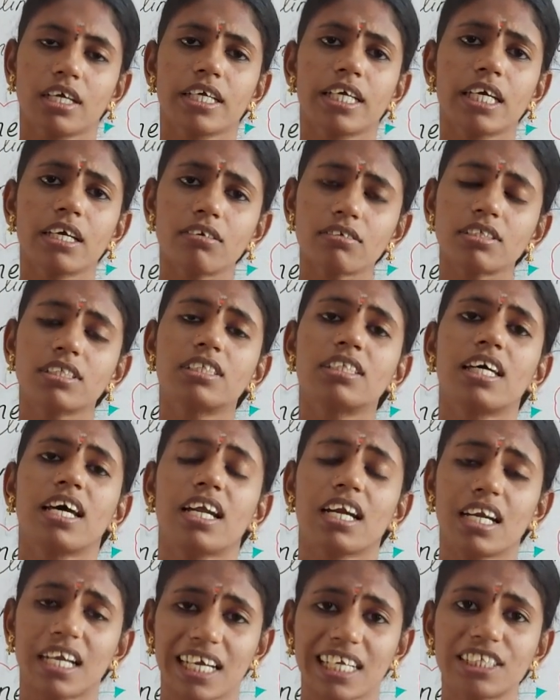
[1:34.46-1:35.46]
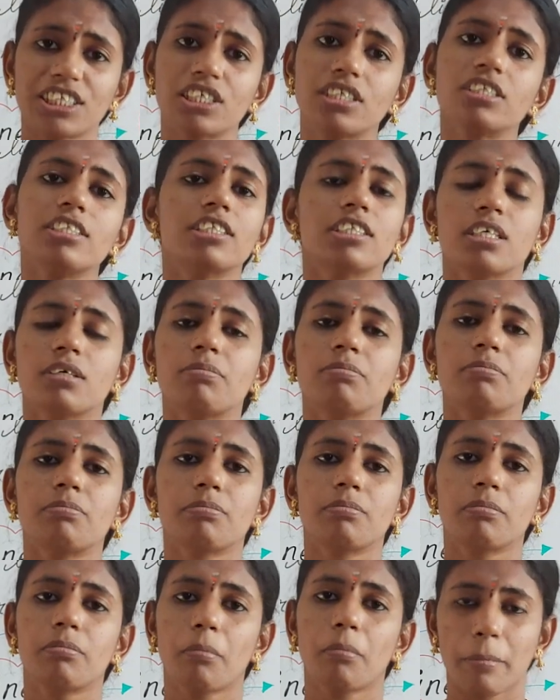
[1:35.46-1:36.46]
gives the relationship
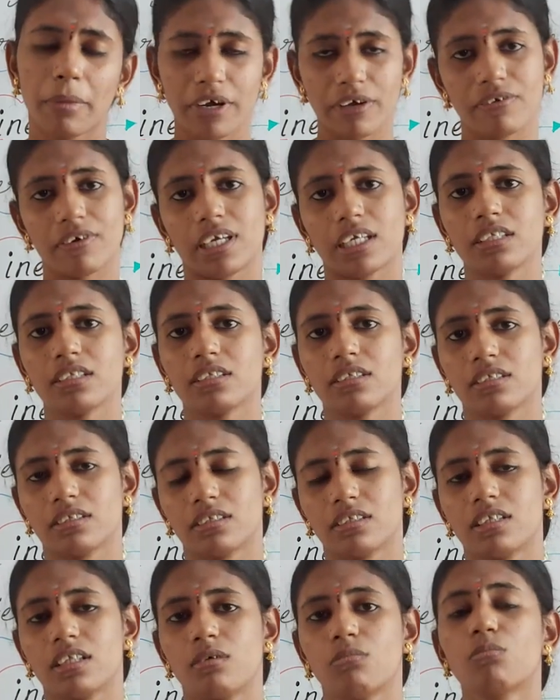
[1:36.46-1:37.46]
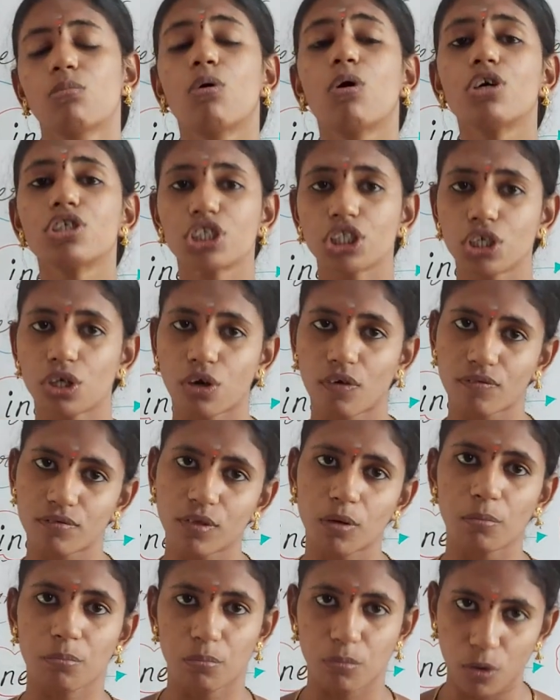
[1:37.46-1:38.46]
between the motion of
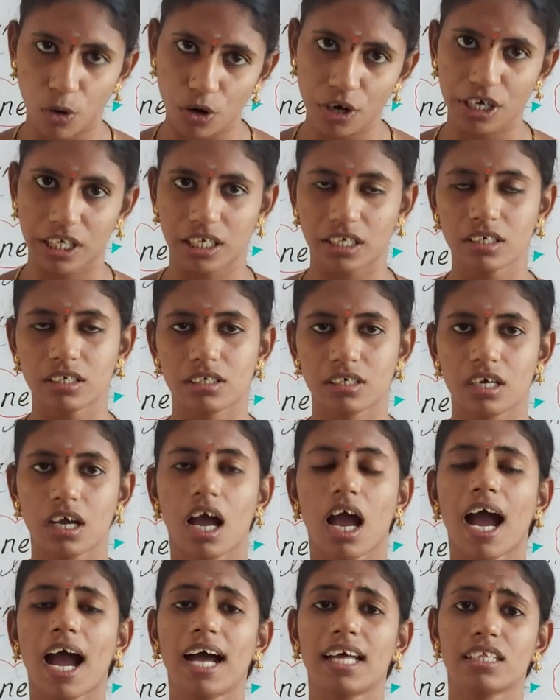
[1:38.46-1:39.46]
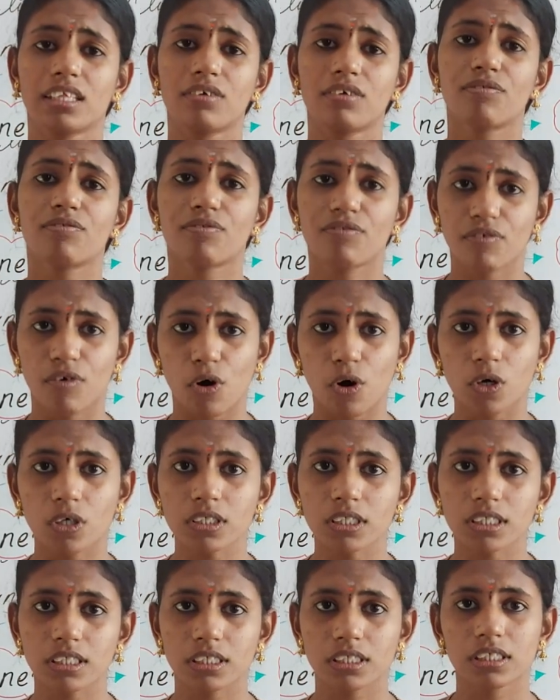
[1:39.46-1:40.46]
the body and the
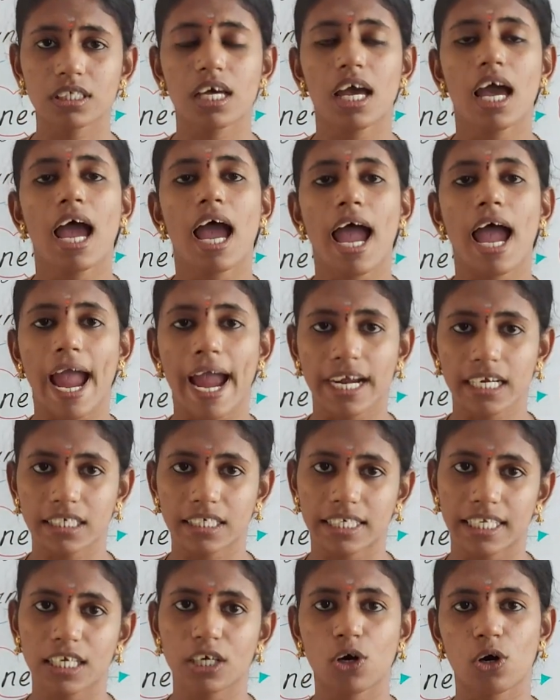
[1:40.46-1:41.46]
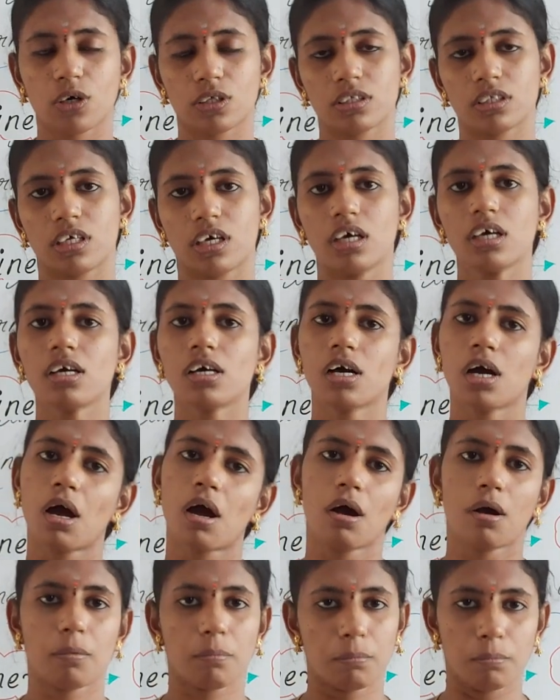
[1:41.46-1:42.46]
force acting on the
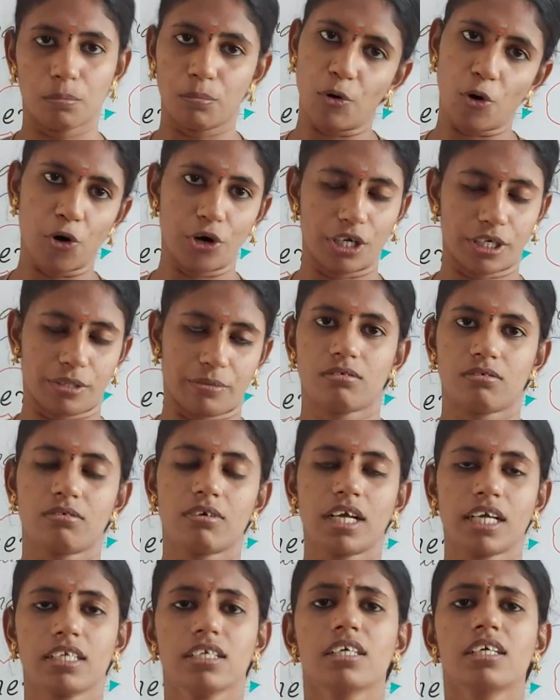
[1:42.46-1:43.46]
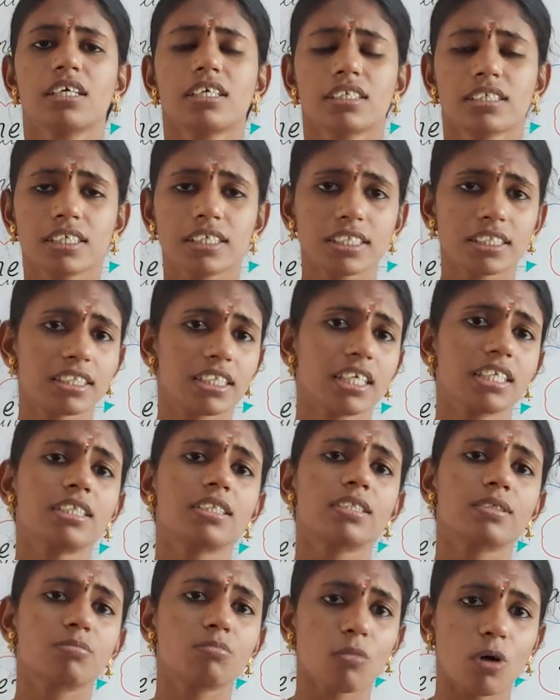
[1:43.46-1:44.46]
body. Right. This is the
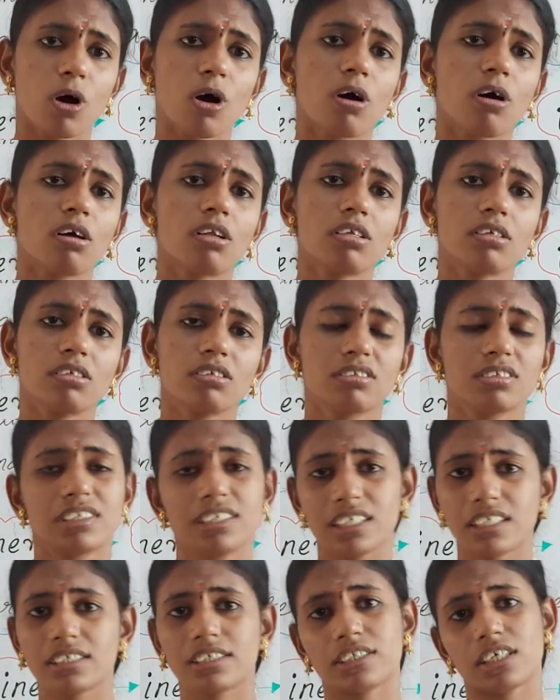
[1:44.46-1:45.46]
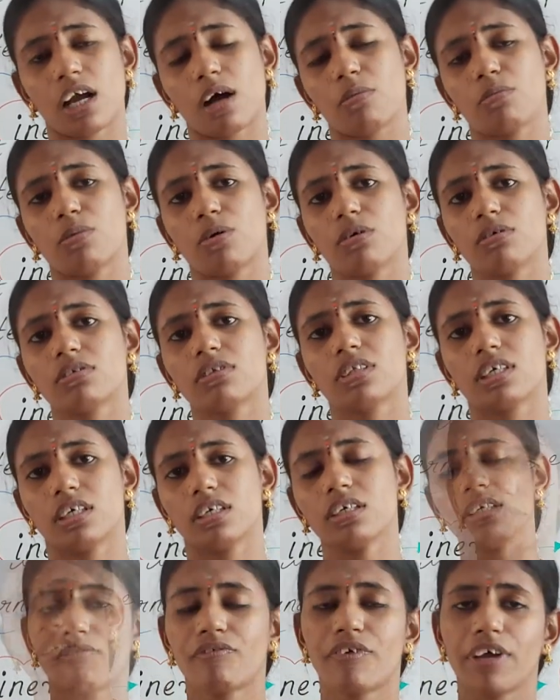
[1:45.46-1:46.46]
small gist about
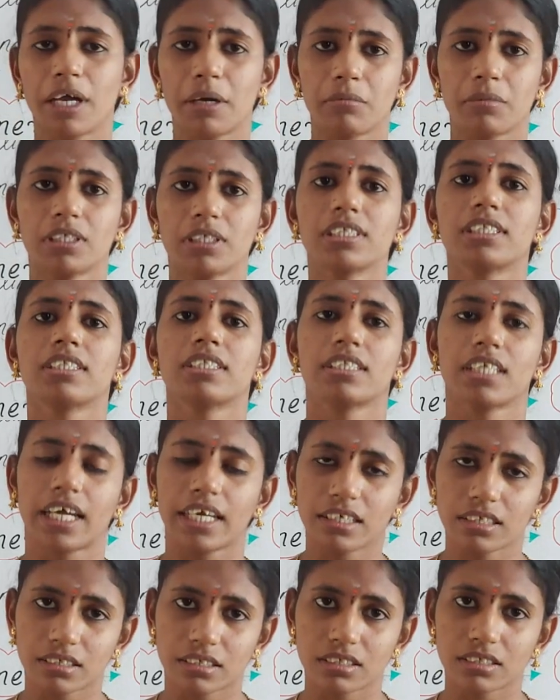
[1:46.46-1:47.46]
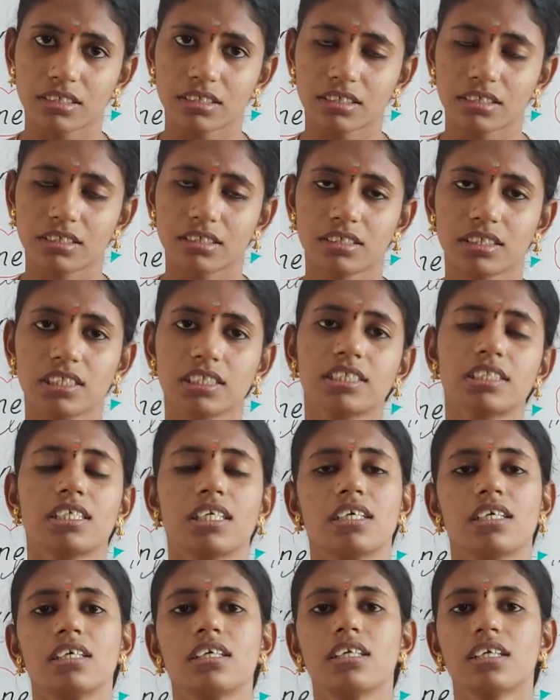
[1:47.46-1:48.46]
the famous scientist
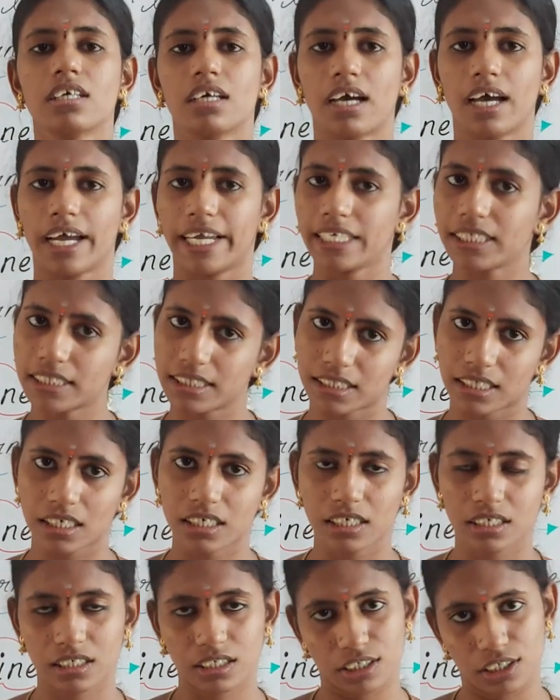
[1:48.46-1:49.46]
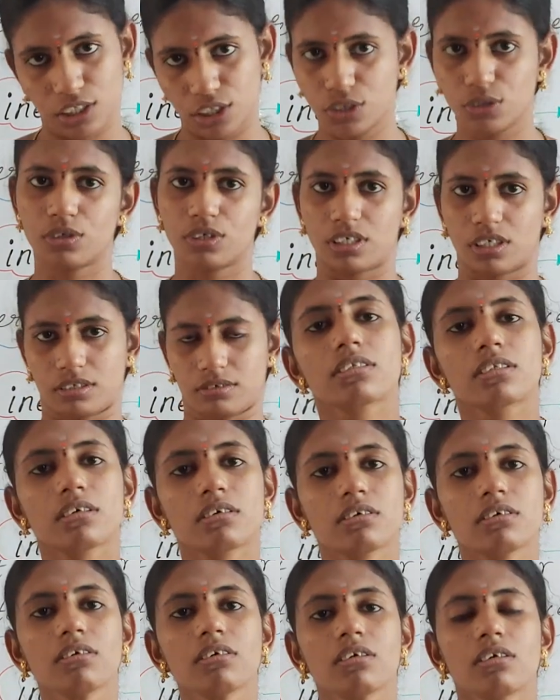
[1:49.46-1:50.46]
Sir Isaac Newton.
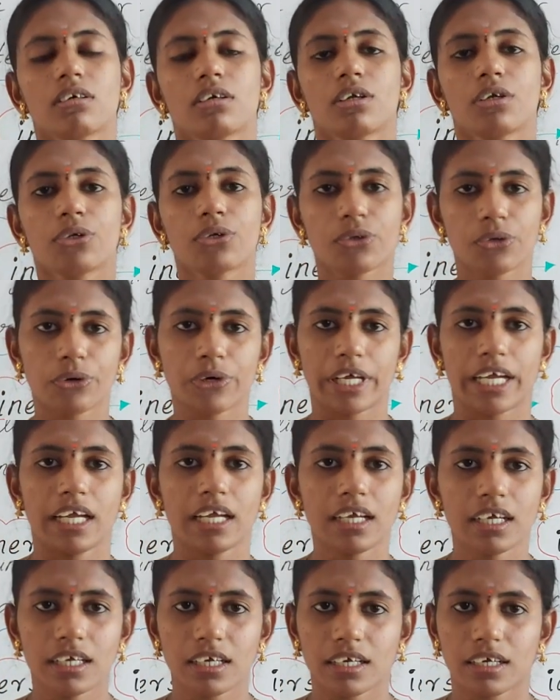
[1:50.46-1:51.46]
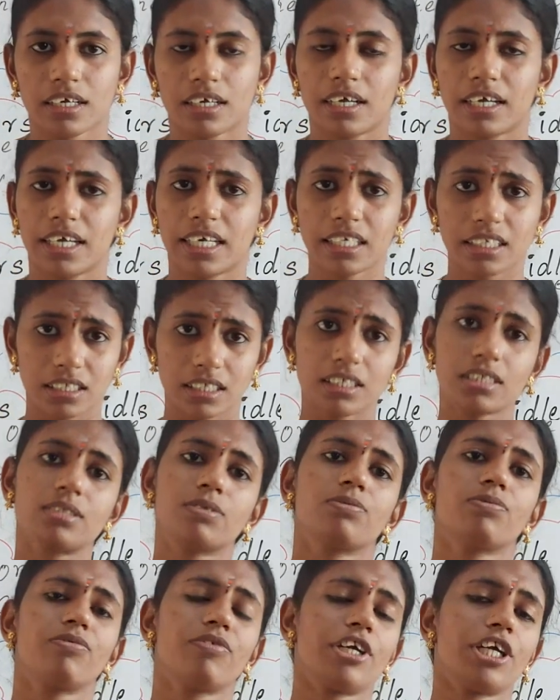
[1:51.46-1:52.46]
So today in
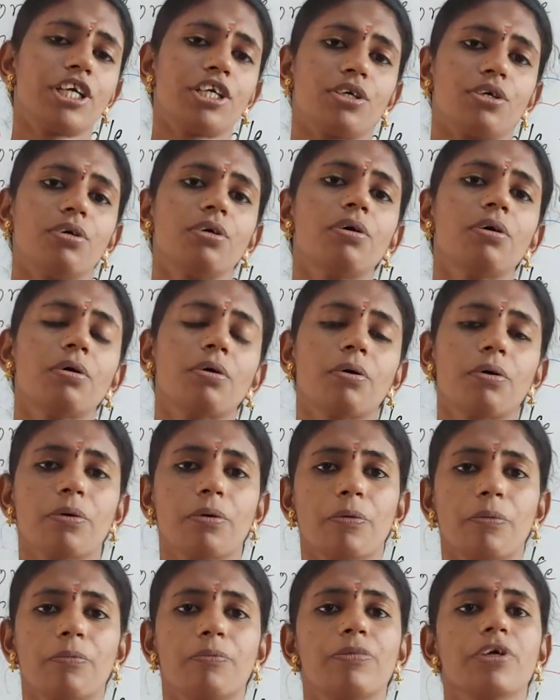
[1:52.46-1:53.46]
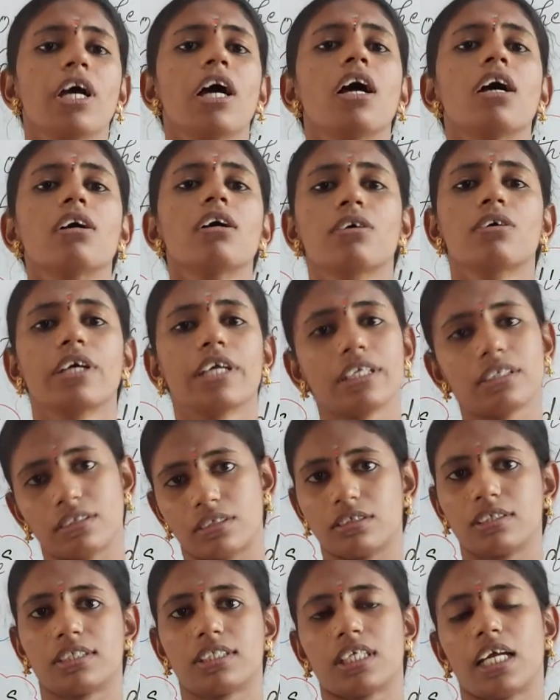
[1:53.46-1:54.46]
this video, we are going
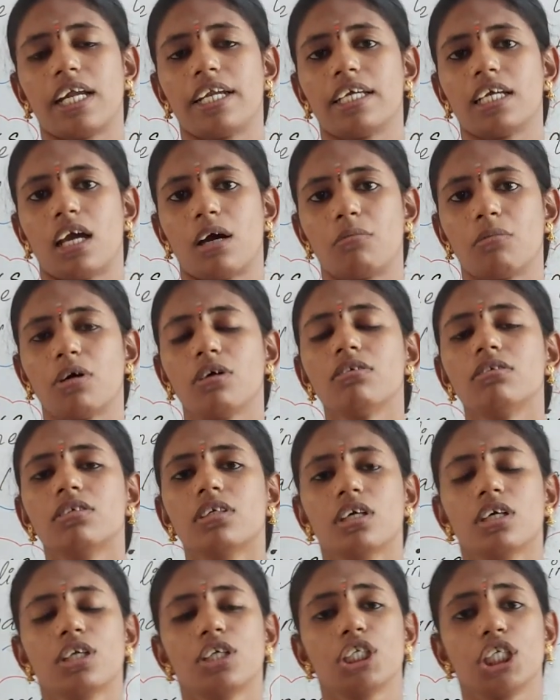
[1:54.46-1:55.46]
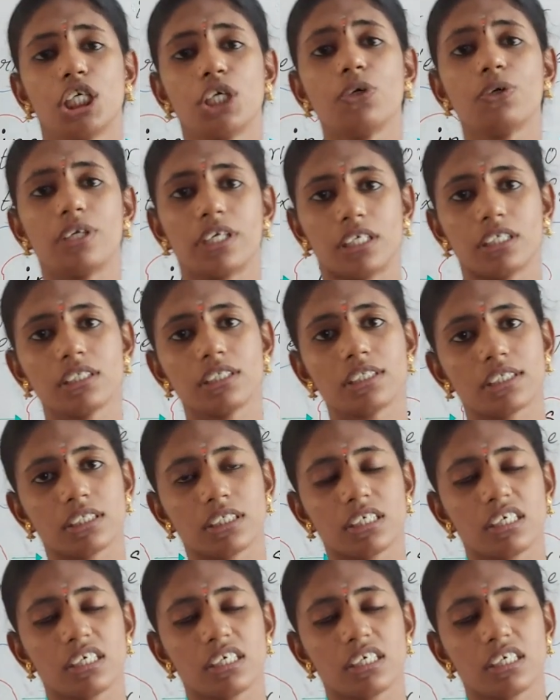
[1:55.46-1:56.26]
to study about Newton's